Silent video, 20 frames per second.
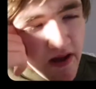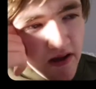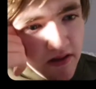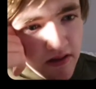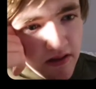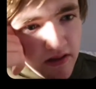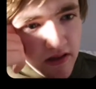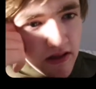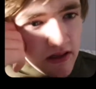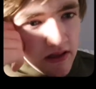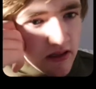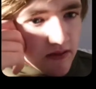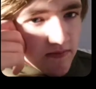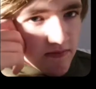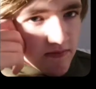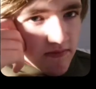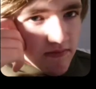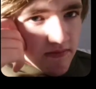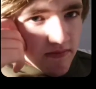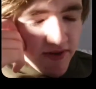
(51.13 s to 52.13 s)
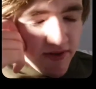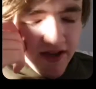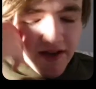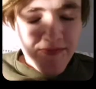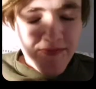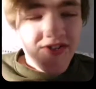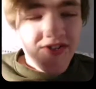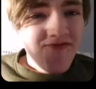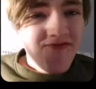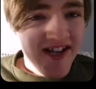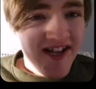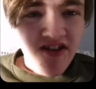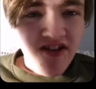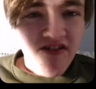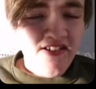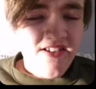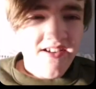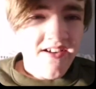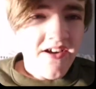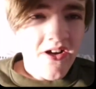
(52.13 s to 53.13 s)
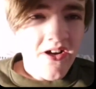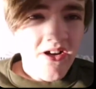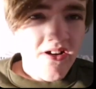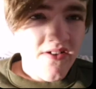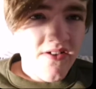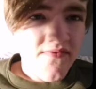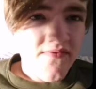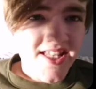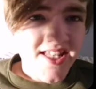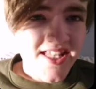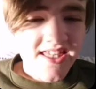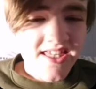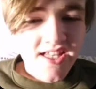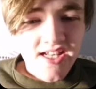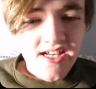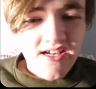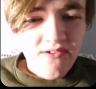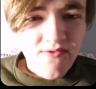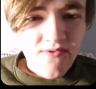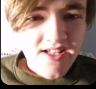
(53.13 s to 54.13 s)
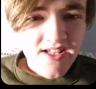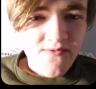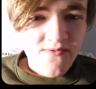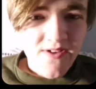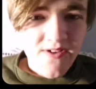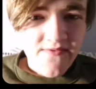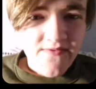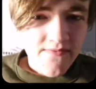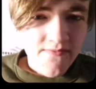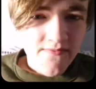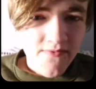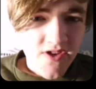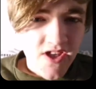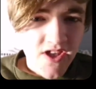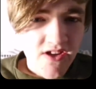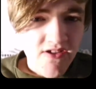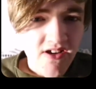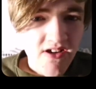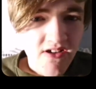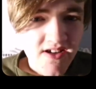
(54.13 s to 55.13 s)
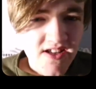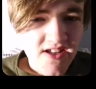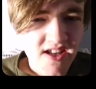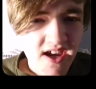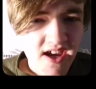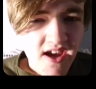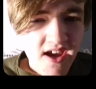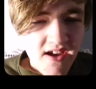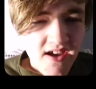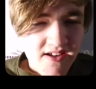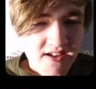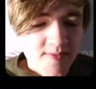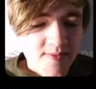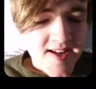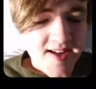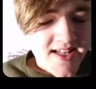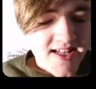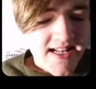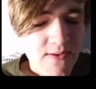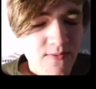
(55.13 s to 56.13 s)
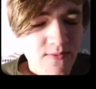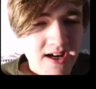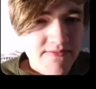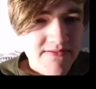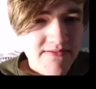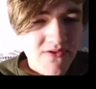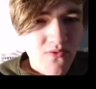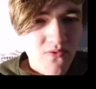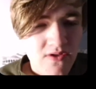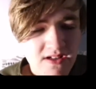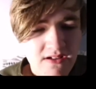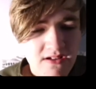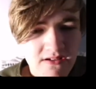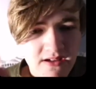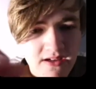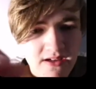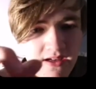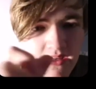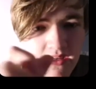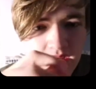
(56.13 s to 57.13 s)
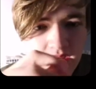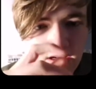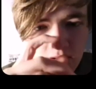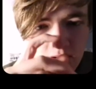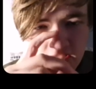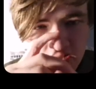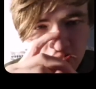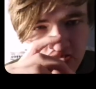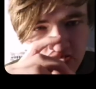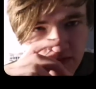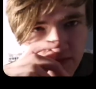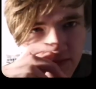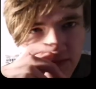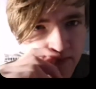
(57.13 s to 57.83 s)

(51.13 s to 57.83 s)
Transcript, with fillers: Um, but yeah, I'm just really excited. I, I, haven't seen this yet. I wanted to wait with you guys. So basically, what happened was I uh, I was actually